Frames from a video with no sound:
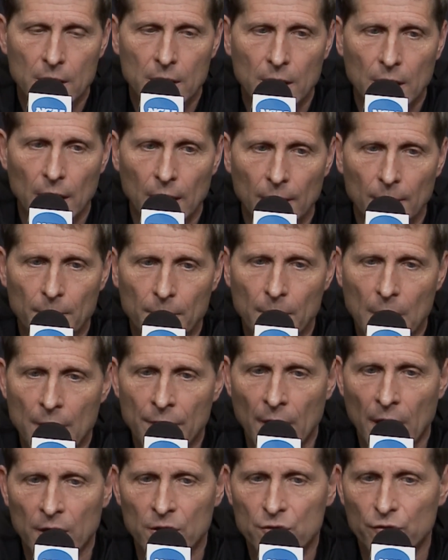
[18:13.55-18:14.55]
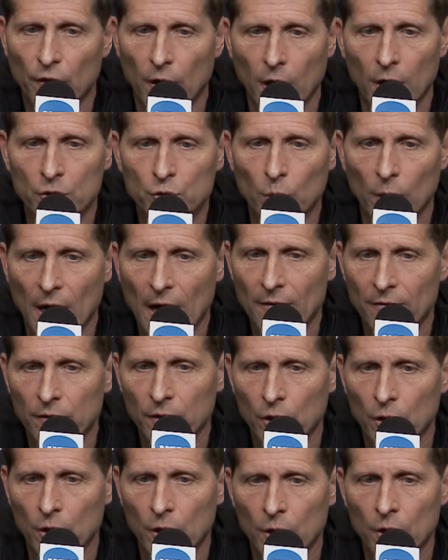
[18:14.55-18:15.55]
Um, and then as far as what I've
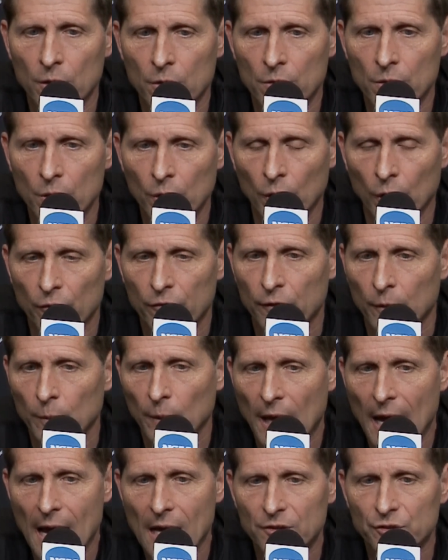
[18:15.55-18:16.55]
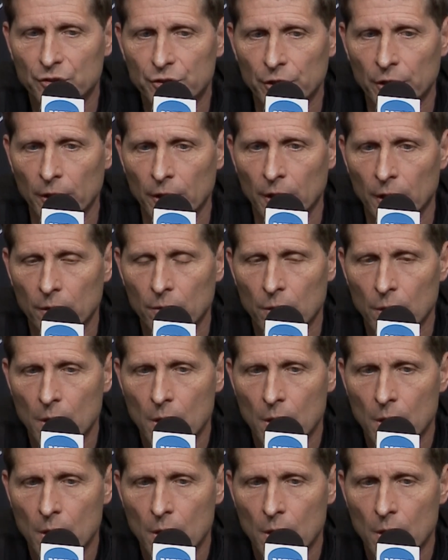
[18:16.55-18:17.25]
learned, you know, from last year,